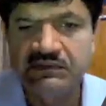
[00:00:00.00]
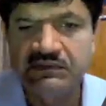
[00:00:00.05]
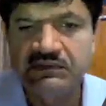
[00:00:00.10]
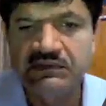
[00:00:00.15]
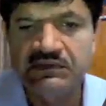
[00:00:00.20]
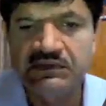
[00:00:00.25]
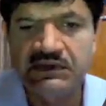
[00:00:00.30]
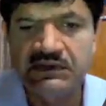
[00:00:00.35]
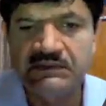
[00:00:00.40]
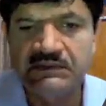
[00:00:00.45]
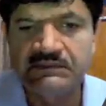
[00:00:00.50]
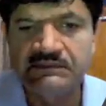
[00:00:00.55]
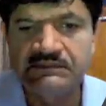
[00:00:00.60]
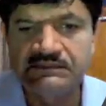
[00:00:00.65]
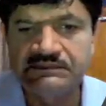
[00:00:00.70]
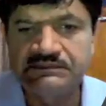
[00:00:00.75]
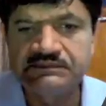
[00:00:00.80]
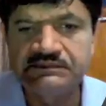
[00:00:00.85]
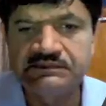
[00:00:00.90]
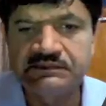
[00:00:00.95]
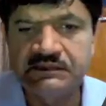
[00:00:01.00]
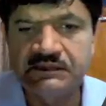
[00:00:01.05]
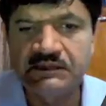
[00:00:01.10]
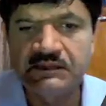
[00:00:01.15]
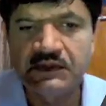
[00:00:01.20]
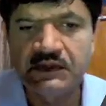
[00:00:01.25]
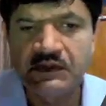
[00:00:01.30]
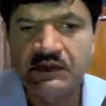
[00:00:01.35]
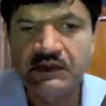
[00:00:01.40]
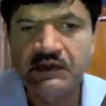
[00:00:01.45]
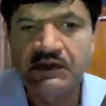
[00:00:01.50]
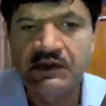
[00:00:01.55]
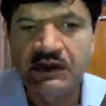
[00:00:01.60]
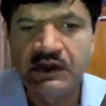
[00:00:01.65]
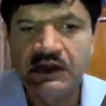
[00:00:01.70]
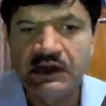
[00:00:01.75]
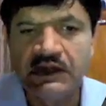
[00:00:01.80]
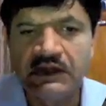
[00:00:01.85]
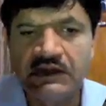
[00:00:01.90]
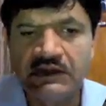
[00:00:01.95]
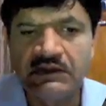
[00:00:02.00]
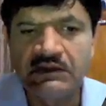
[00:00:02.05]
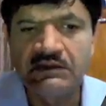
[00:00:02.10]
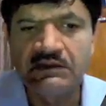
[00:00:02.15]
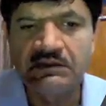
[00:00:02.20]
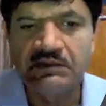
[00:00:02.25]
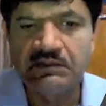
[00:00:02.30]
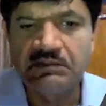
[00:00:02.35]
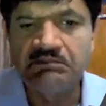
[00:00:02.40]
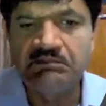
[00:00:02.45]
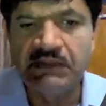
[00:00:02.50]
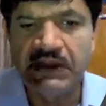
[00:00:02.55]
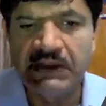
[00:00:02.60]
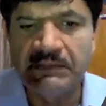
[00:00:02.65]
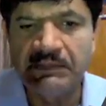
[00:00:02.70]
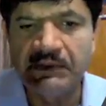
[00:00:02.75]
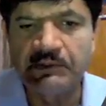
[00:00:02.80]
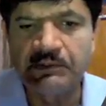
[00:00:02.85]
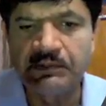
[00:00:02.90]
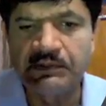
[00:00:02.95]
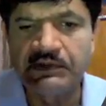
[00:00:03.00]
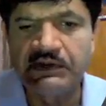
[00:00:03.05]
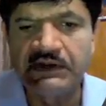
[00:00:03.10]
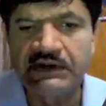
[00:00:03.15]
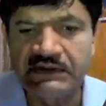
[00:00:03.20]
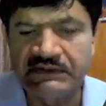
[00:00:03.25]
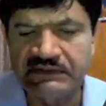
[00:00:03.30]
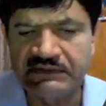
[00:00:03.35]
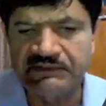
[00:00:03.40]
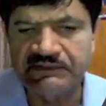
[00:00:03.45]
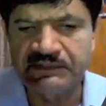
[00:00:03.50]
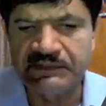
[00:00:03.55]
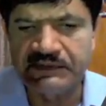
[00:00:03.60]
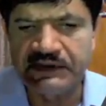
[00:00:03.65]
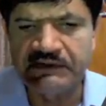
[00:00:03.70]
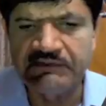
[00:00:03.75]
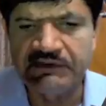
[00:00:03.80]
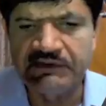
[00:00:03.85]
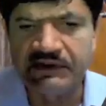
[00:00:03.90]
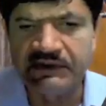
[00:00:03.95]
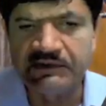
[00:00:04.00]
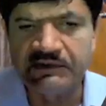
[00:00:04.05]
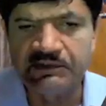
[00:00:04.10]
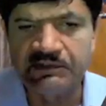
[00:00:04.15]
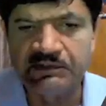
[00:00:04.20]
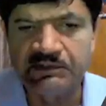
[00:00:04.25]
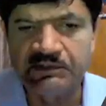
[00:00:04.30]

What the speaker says: Okay, I'll map output data. Suppose I want to